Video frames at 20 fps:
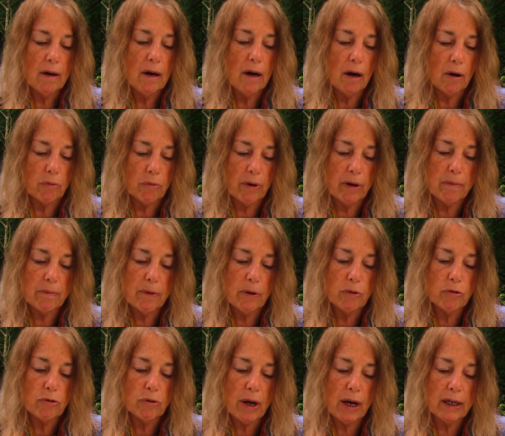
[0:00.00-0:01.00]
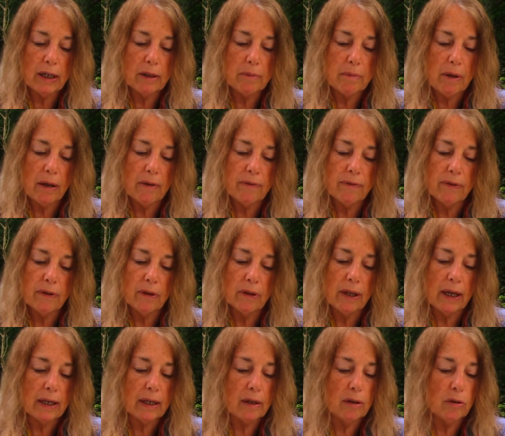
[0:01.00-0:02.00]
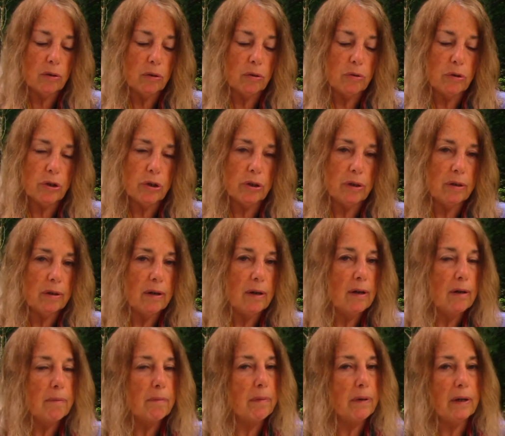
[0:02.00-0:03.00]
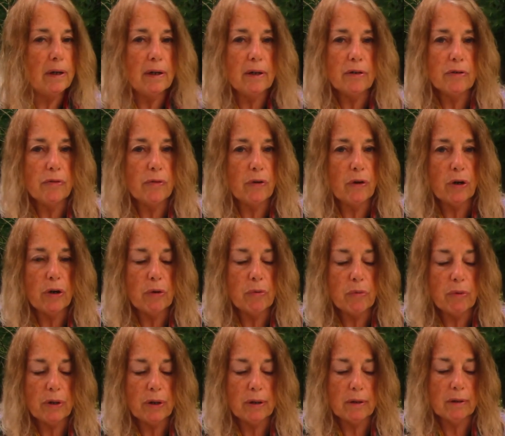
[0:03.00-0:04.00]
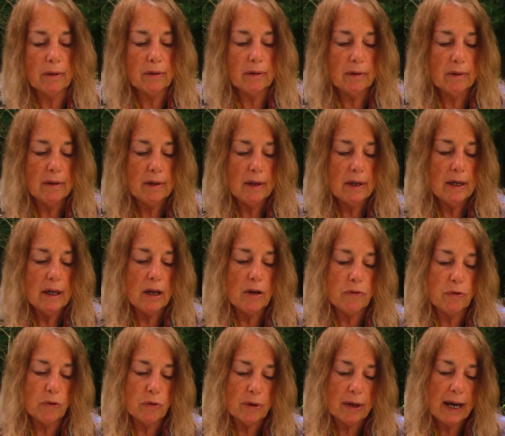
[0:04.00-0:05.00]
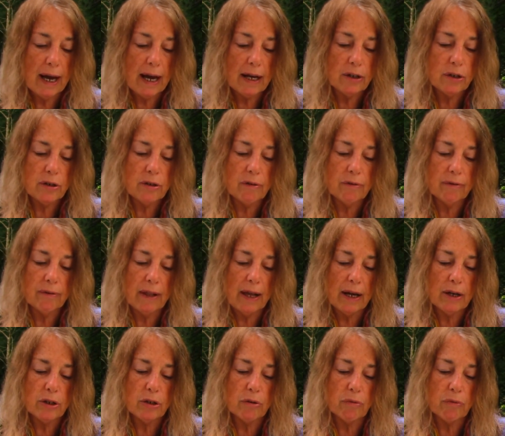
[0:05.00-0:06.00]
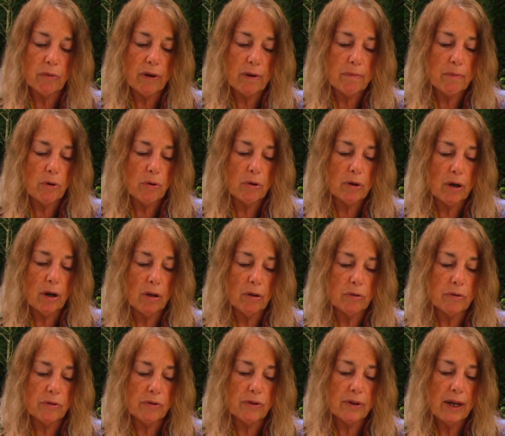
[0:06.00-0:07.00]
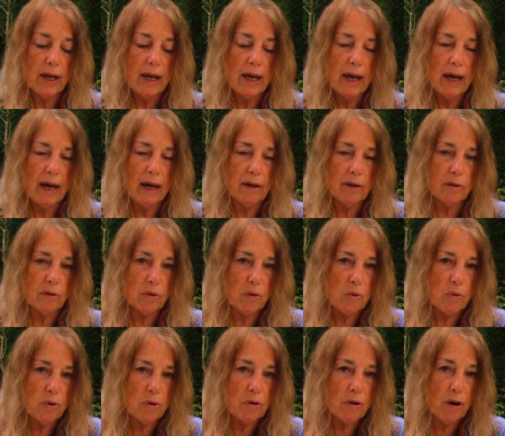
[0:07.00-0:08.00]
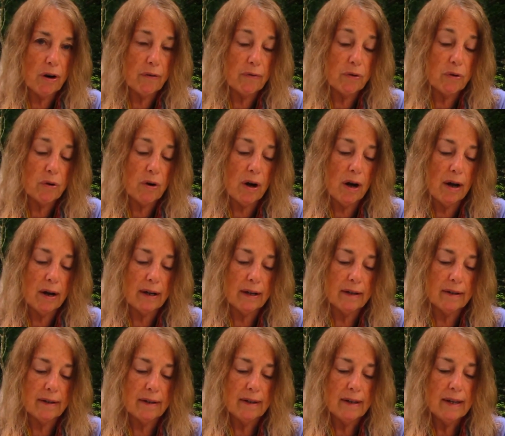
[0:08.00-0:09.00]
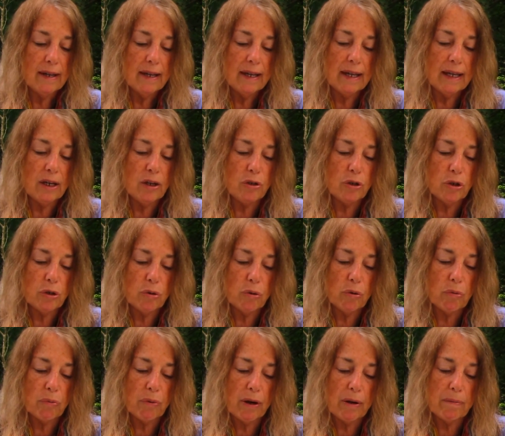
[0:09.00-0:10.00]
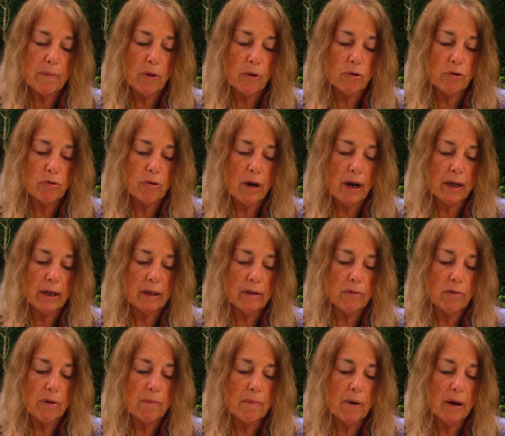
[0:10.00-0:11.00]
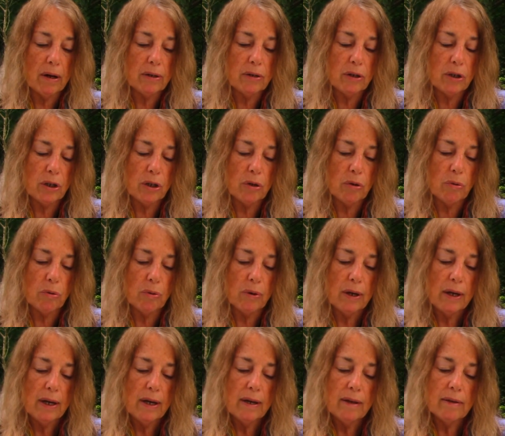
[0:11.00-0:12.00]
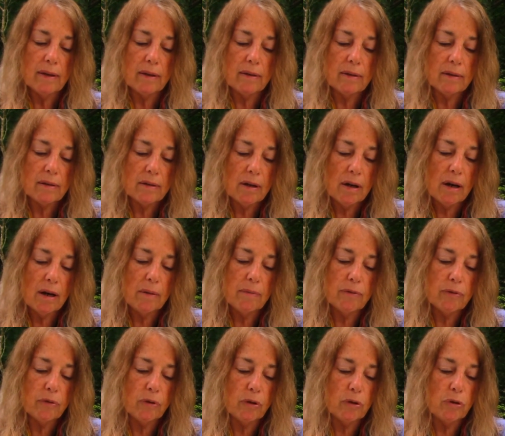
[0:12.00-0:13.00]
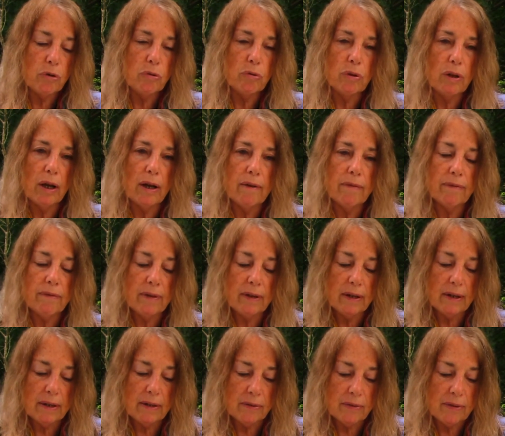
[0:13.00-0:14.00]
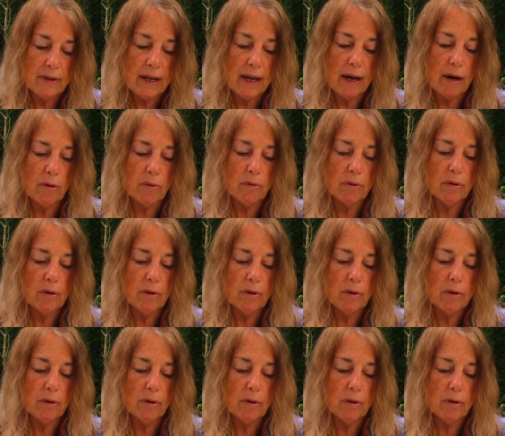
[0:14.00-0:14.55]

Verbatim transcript: A rainbow dragon may feel like an illusion, but it is very real. If you catch the flash of rainbow colors out of the corner of your eye, it is your rainbow dragon reminding you that the time for a new life is now.